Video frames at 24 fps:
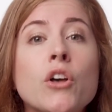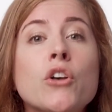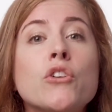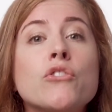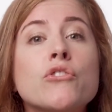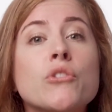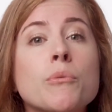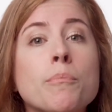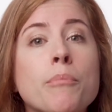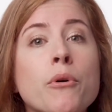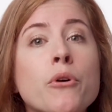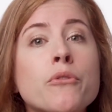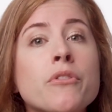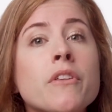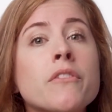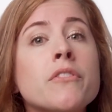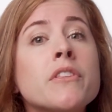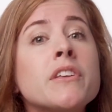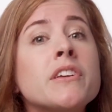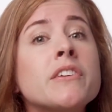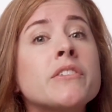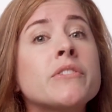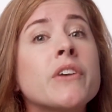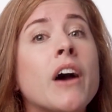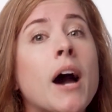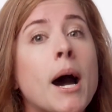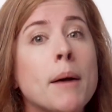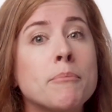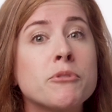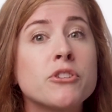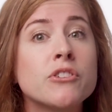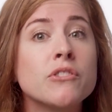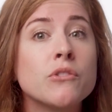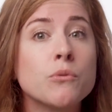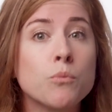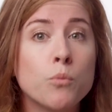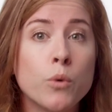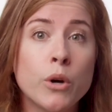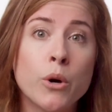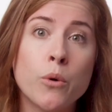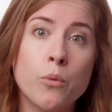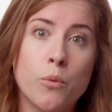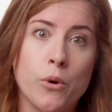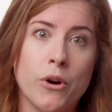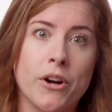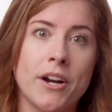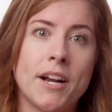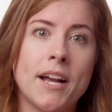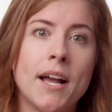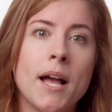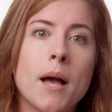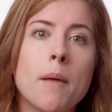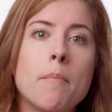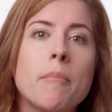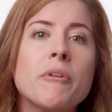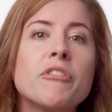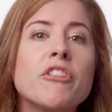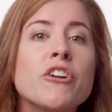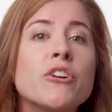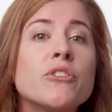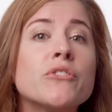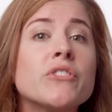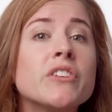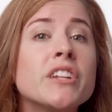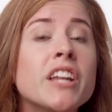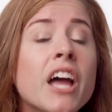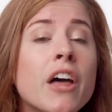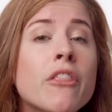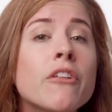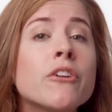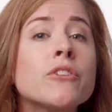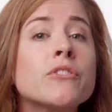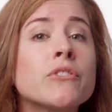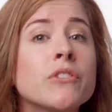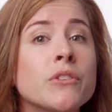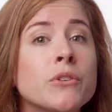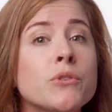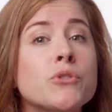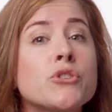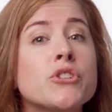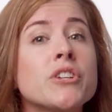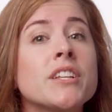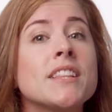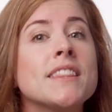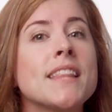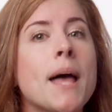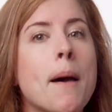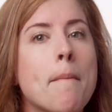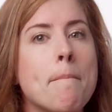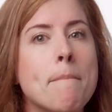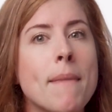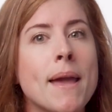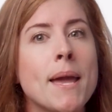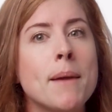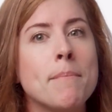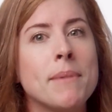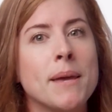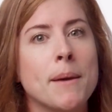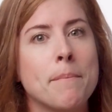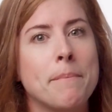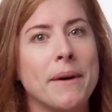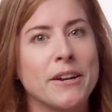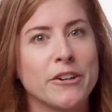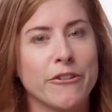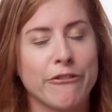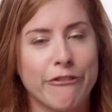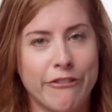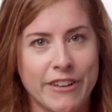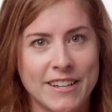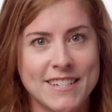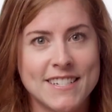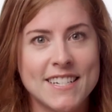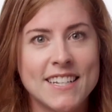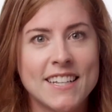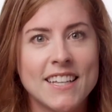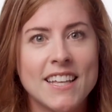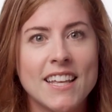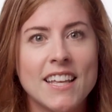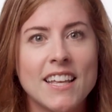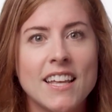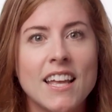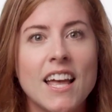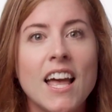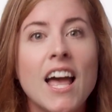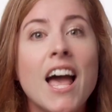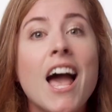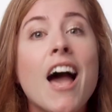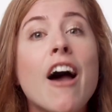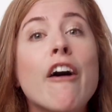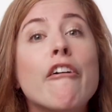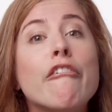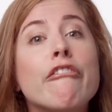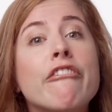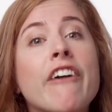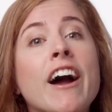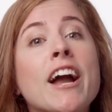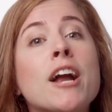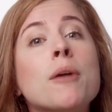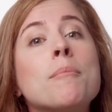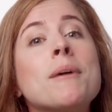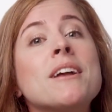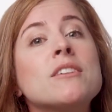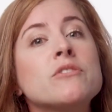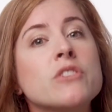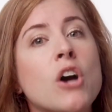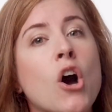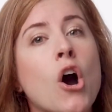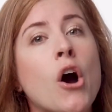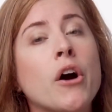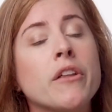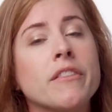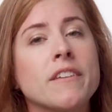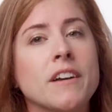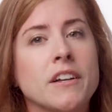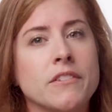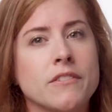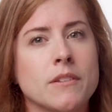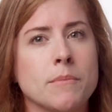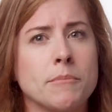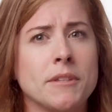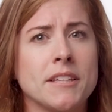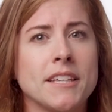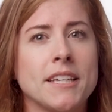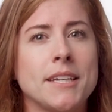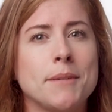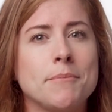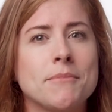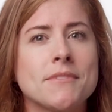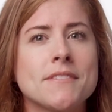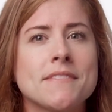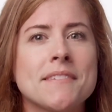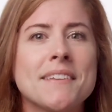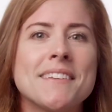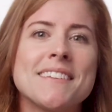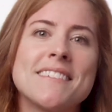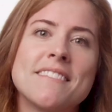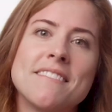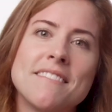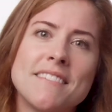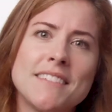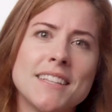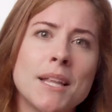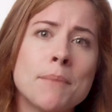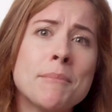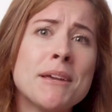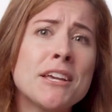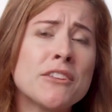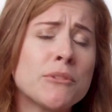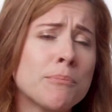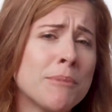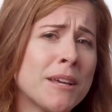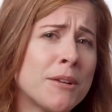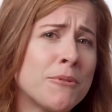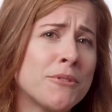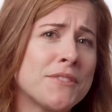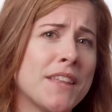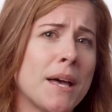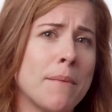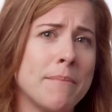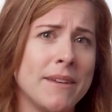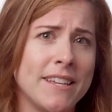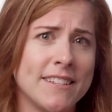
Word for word: So both of these options will work, but there is another solution that may be a better fit. Firebase Auth custom claims. Let me explain what that